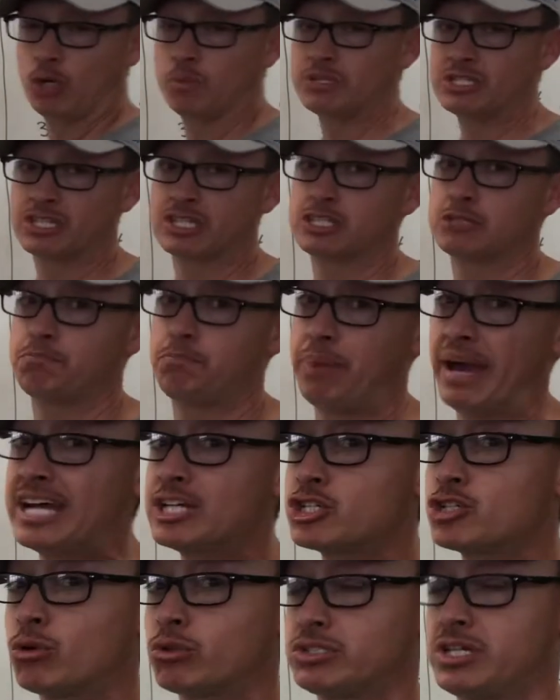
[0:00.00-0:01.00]
is a
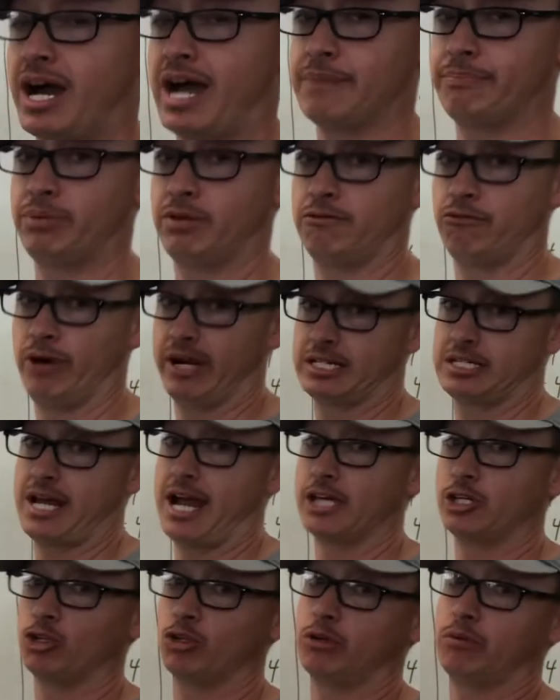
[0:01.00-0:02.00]
special type of
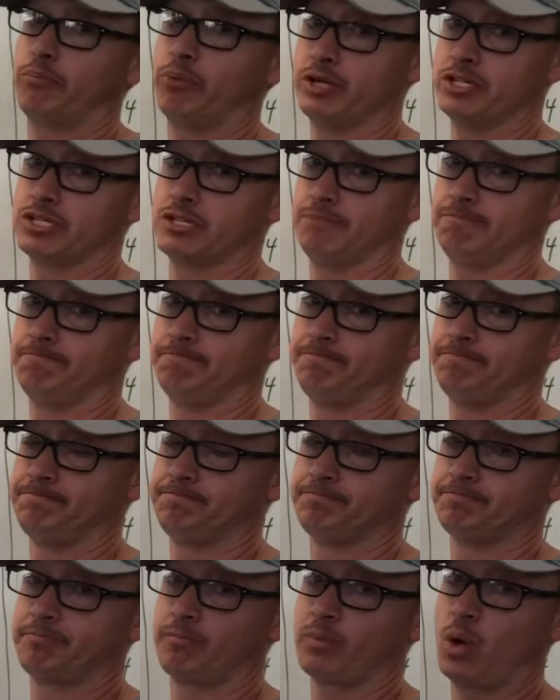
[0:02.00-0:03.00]
rectangular prism,
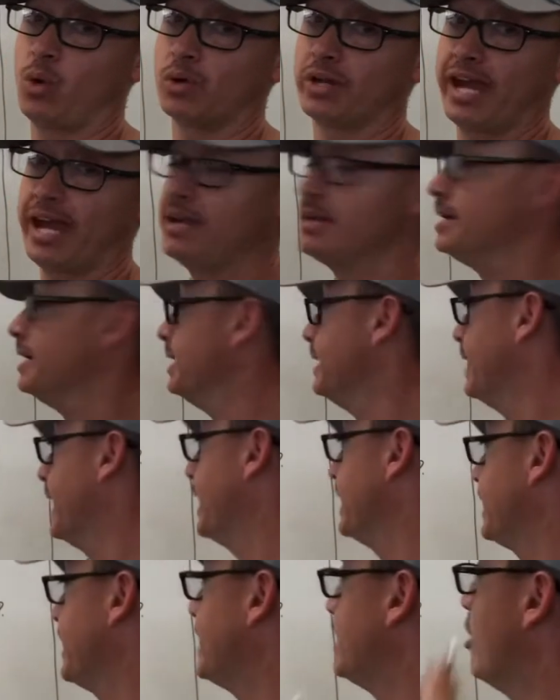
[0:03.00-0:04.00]
okay? And
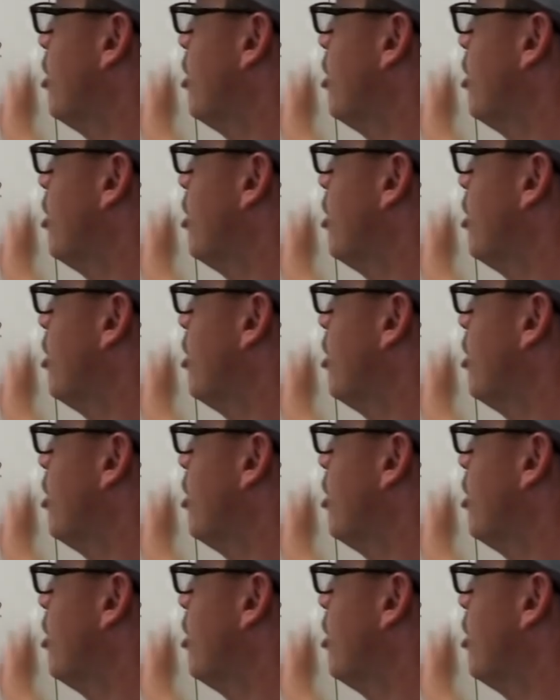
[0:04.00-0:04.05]
again,